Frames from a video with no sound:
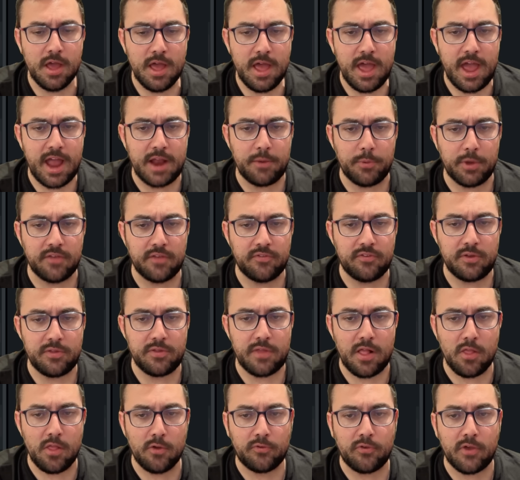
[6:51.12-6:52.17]
and we can see what that
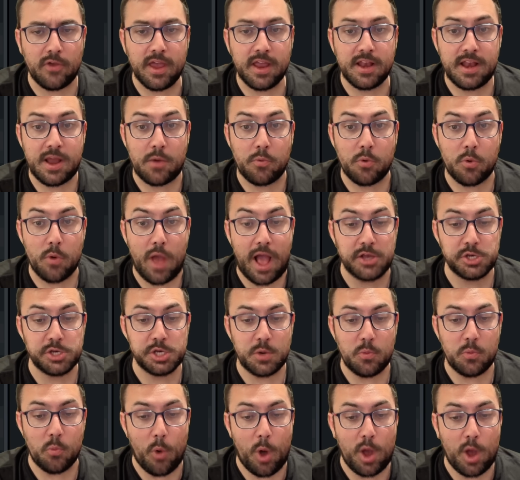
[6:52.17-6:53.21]
looks like. And now we're actually
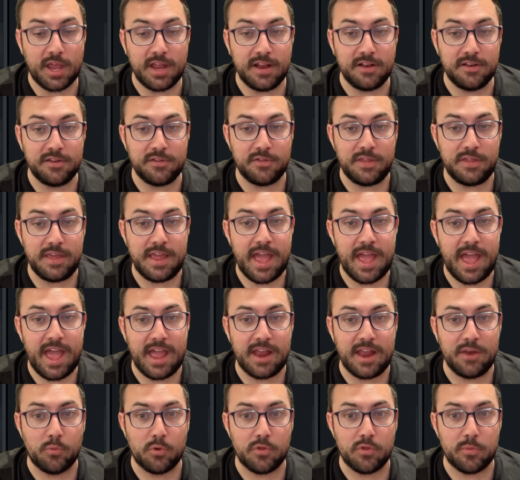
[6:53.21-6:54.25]
walking to the
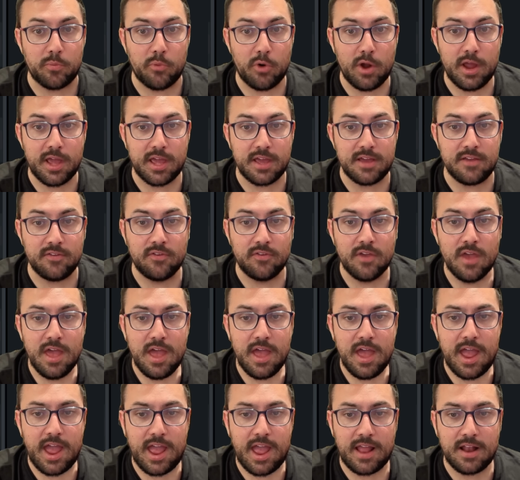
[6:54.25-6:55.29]
end where the brick is.
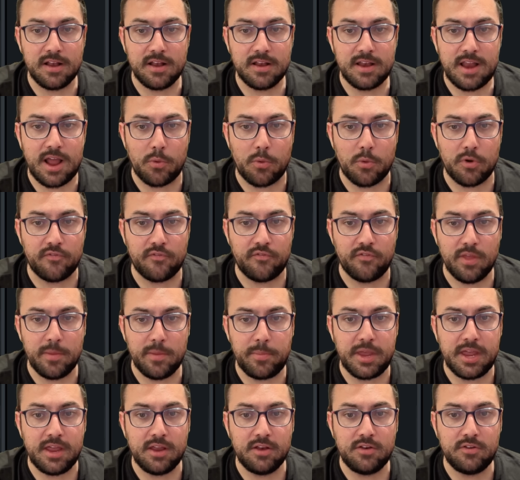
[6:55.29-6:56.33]
And now we're
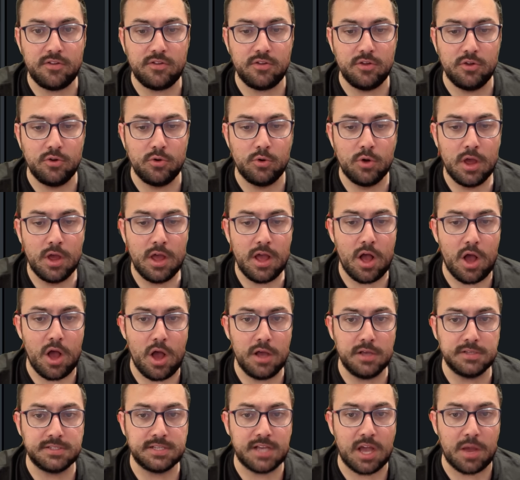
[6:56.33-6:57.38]
flipping to
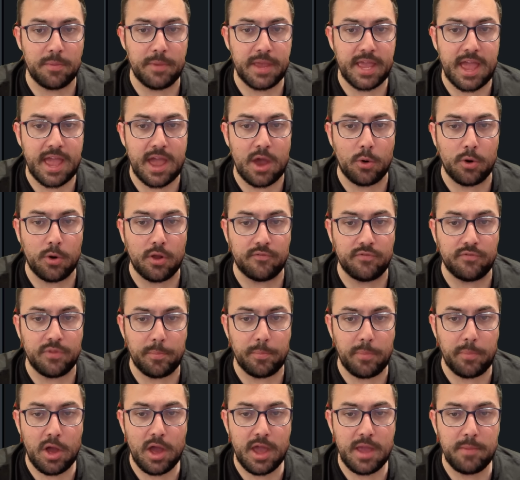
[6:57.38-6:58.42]
us coming out of the
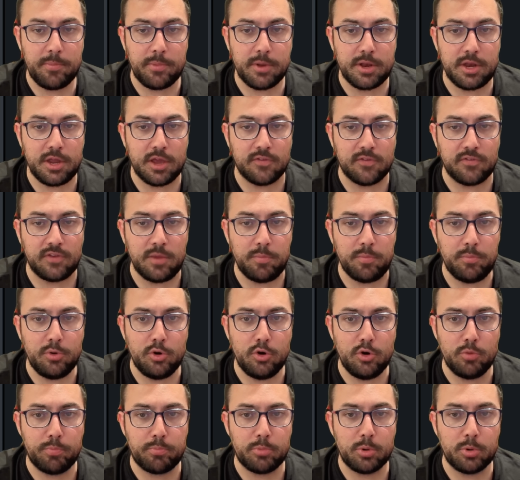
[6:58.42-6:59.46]
pipe and you can see boop
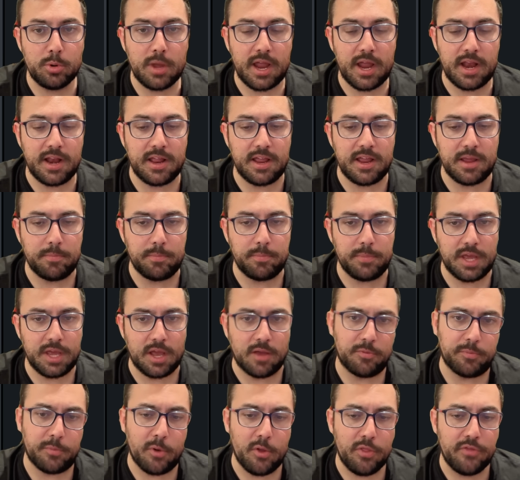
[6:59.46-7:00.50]
and it becomes
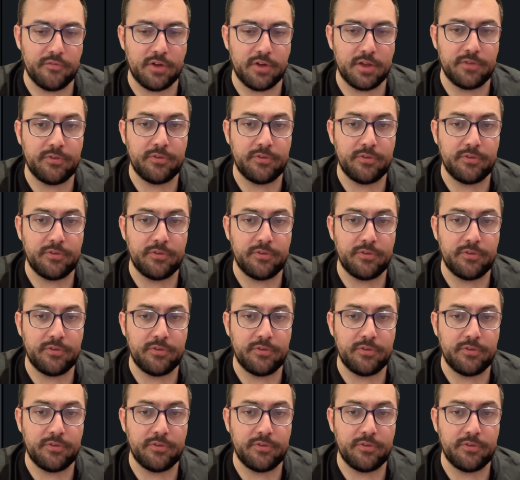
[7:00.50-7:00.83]
both of us